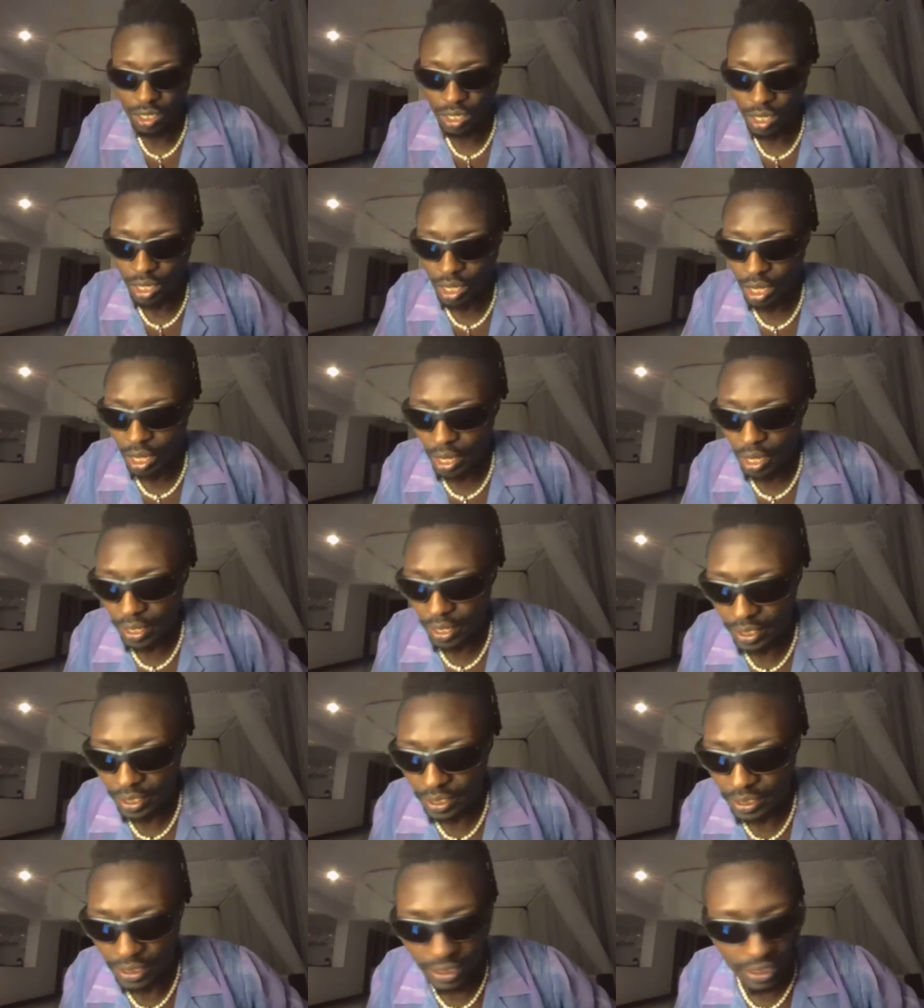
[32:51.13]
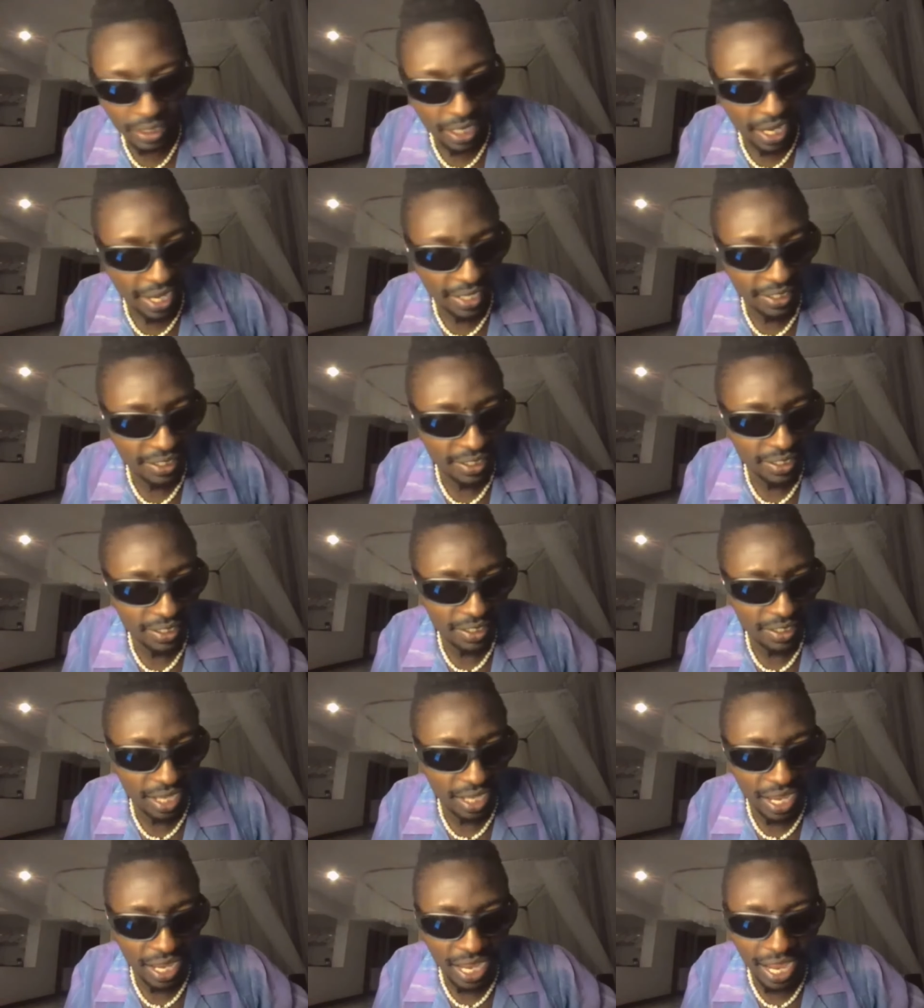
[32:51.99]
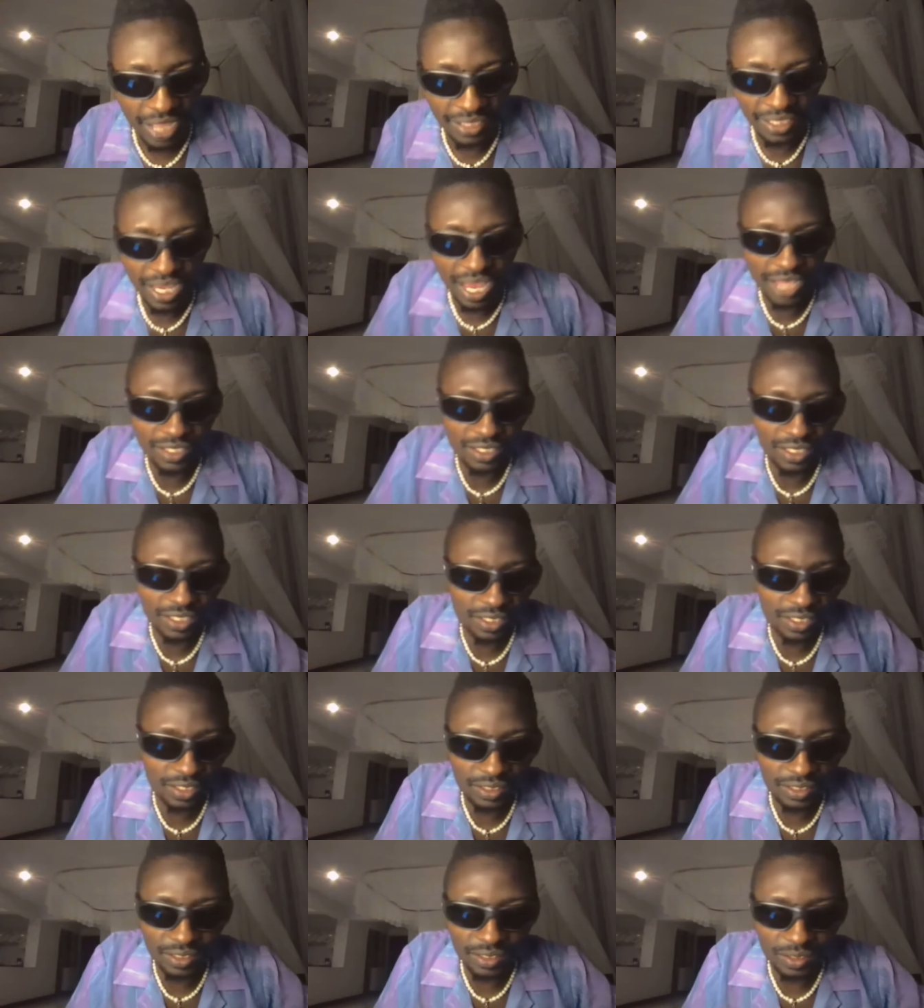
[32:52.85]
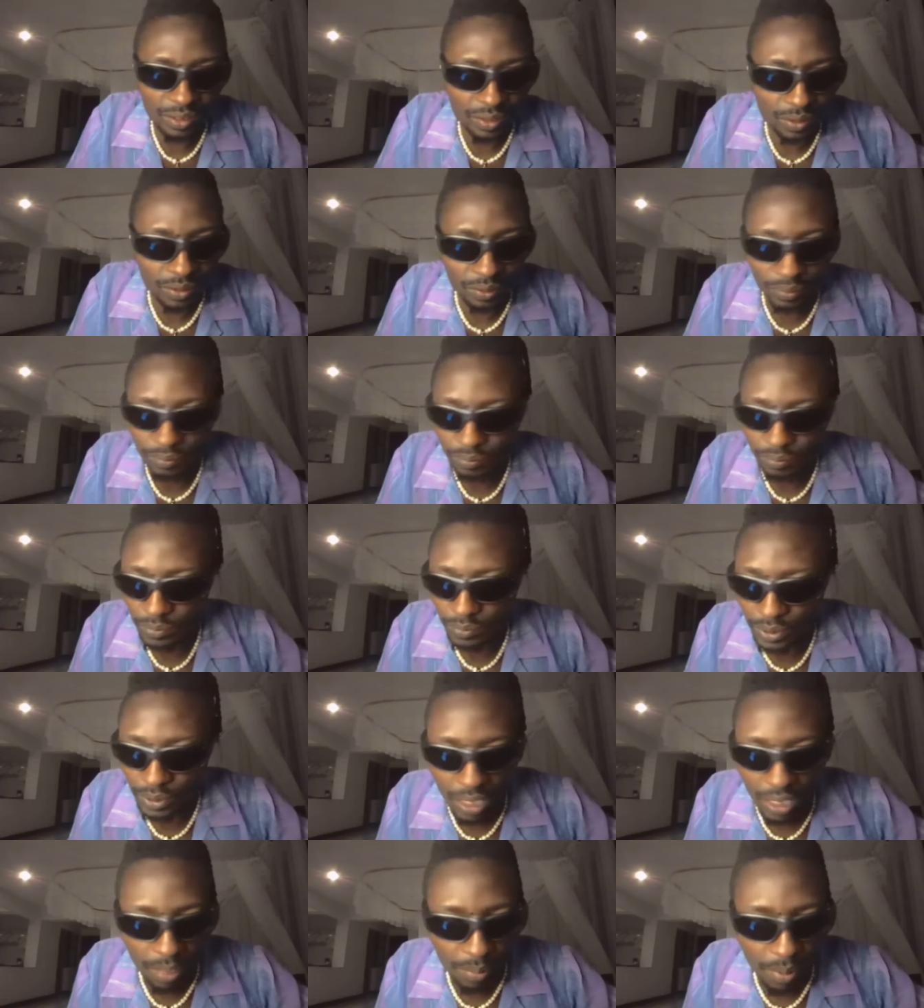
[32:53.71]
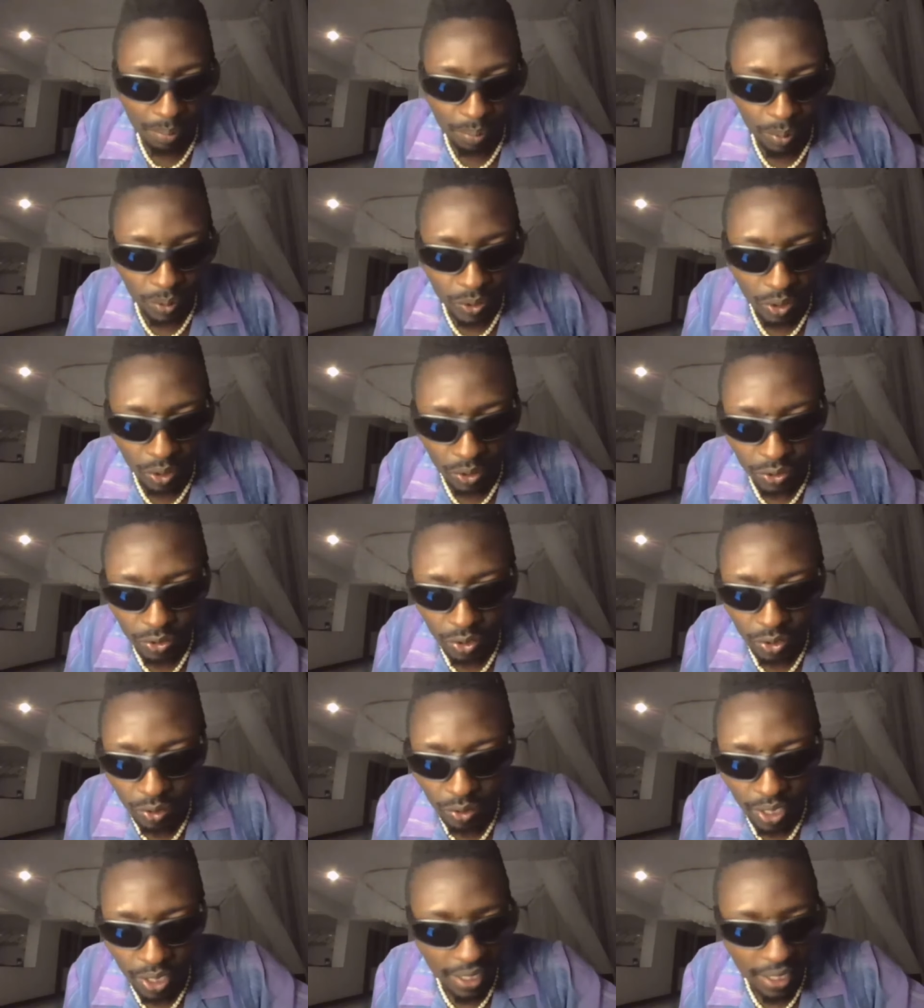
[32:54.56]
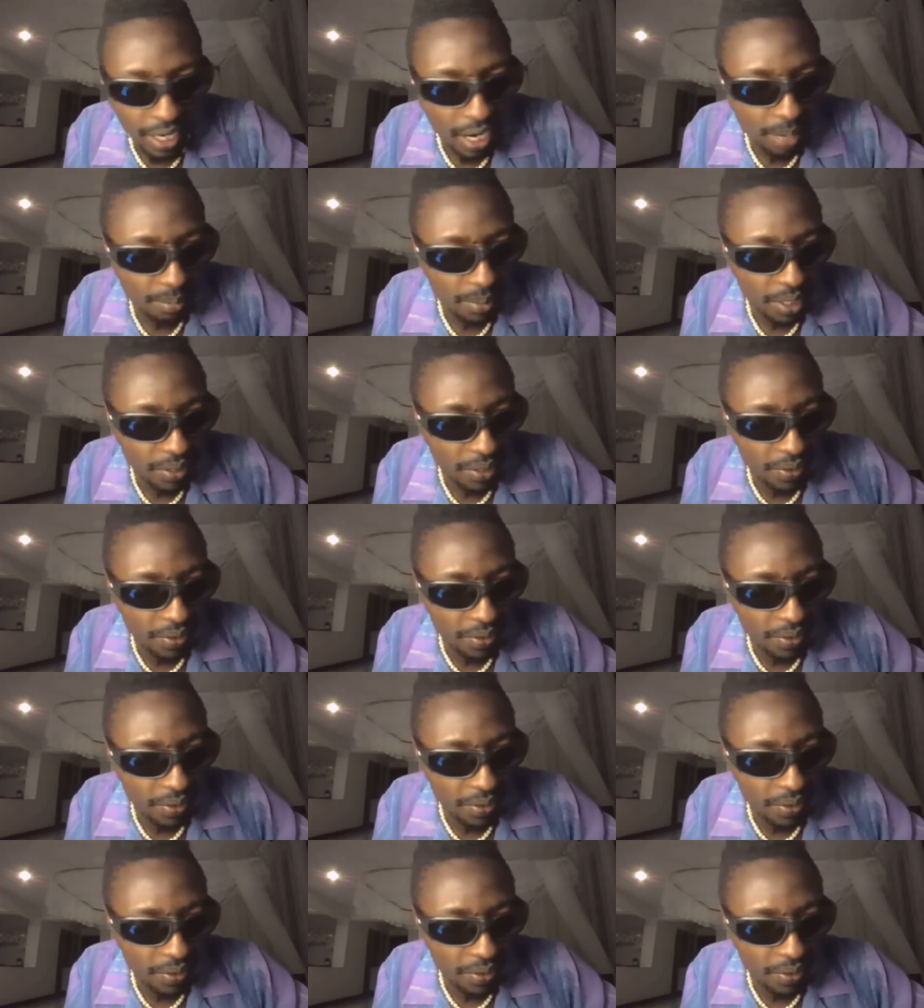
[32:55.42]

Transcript: Oh, okay. Yes. Uh, as, okay, no problem. Let me put also your number